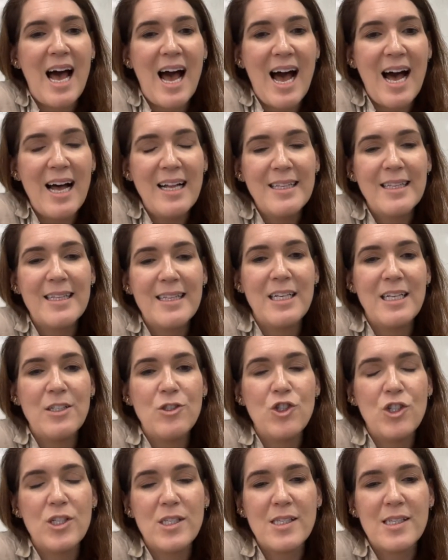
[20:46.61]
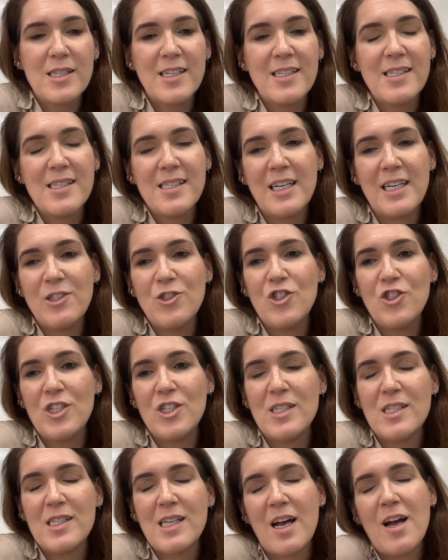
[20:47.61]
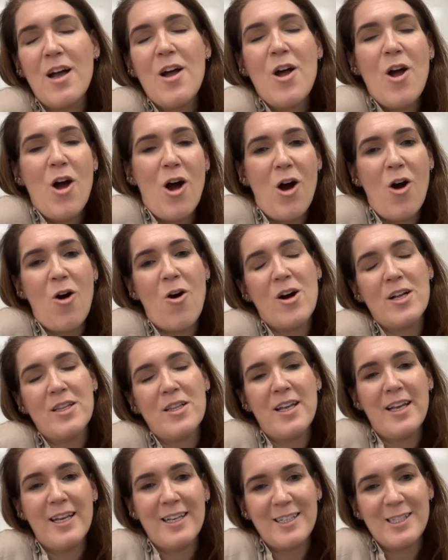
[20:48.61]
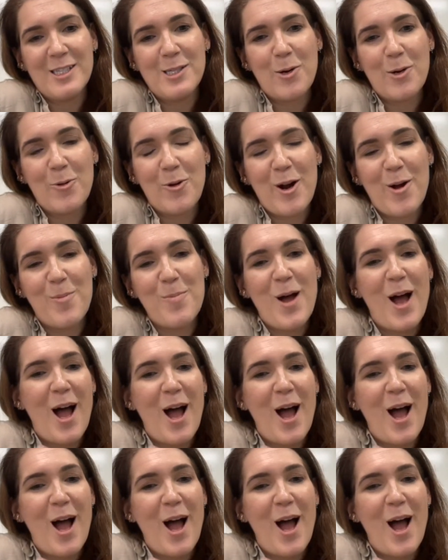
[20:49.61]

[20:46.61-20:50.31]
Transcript: a Dentista Cientista on Instagram.